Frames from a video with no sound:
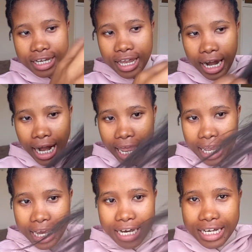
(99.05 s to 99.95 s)

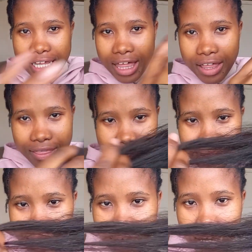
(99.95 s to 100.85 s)
like
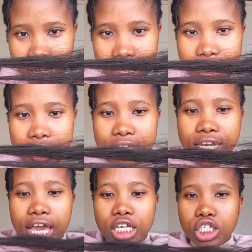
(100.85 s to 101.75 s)
the
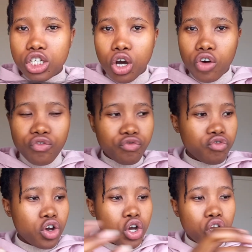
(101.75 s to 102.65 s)
texture of
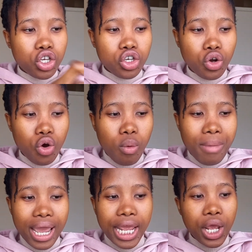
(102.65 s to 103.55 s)

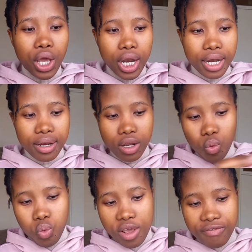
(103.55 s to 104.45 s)
the
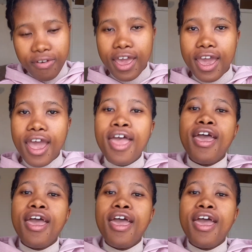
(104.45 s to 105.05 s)
weave hair.